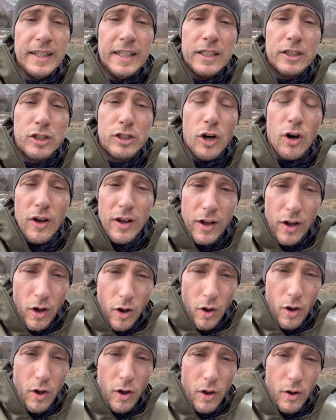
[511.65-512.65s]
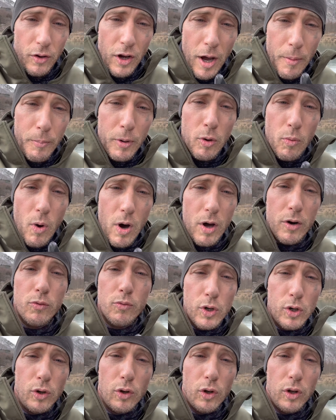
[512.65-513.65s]
So, number 1
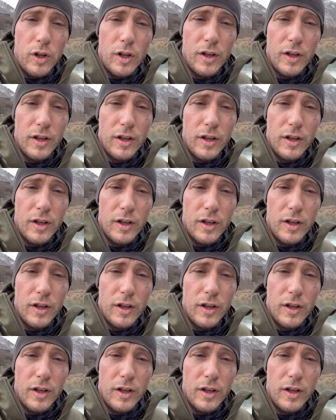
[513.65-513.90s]
rule